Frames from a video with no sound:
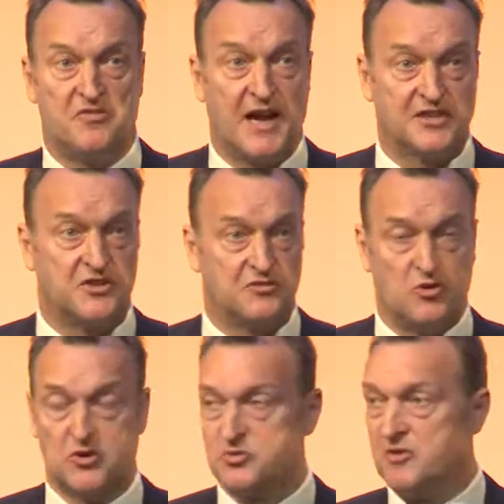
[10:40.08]
of that, of
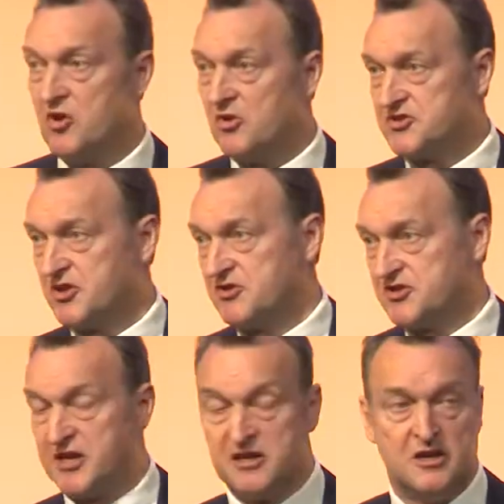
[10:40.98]
course, we've also
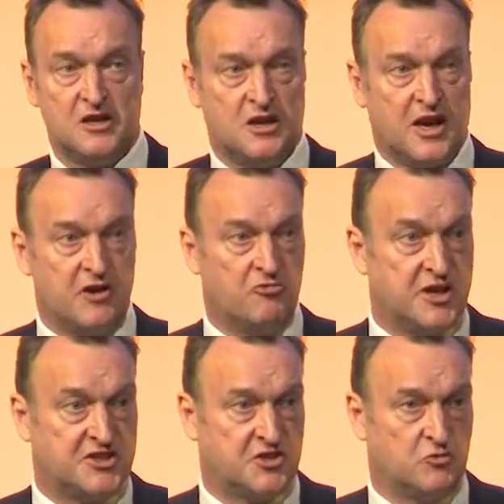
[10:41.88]
seen in
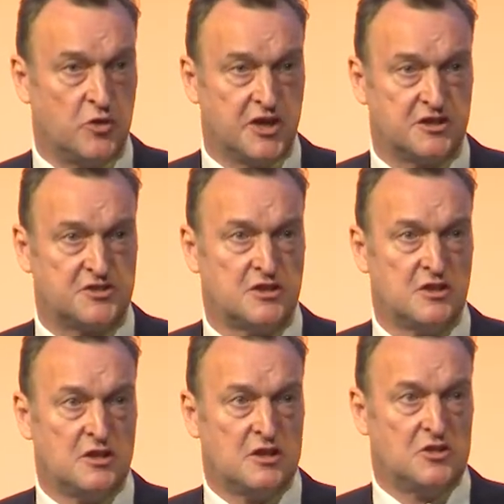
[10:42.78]
recent weeks
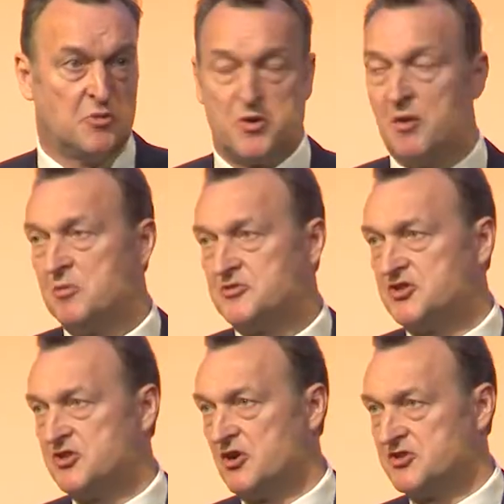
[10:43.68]
the problems
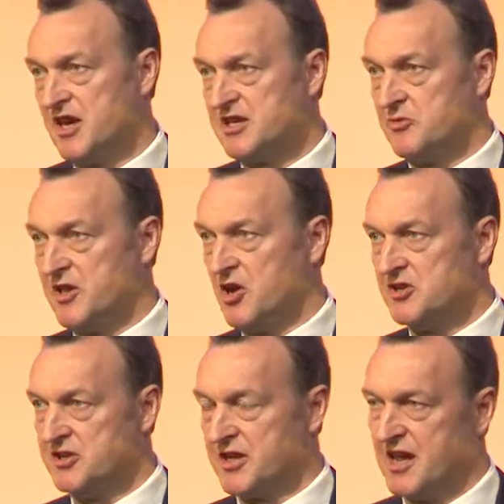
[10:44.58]
associated with the
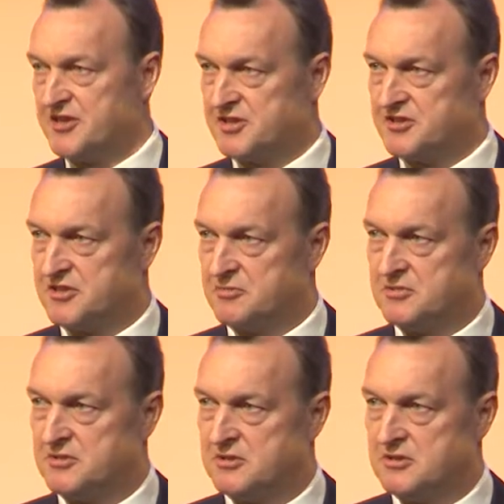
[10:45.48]
urgent care system.
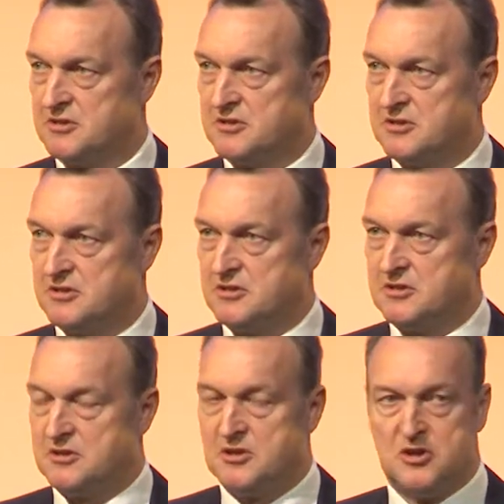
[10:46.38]

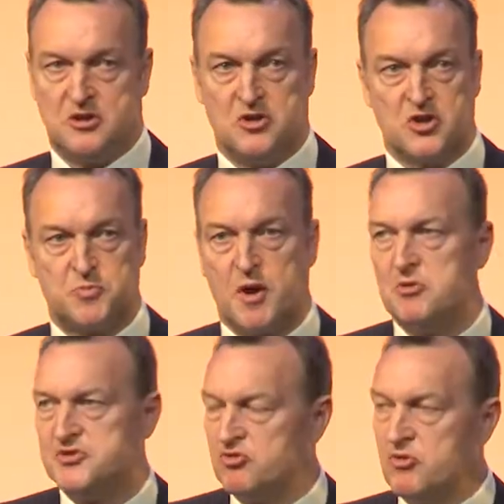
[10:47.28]
Those
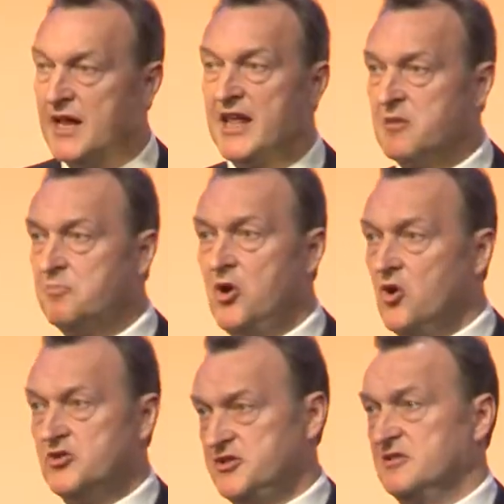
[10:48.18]
problems are really
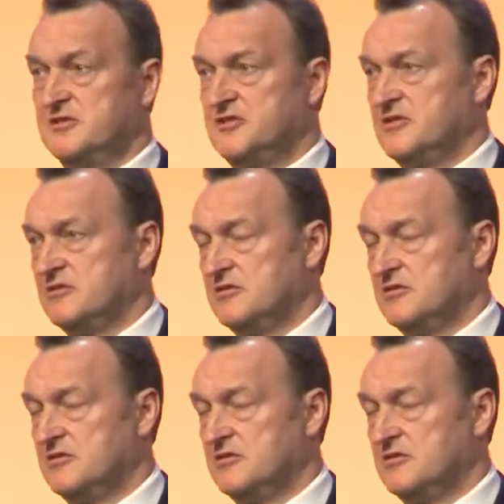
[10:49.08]
important.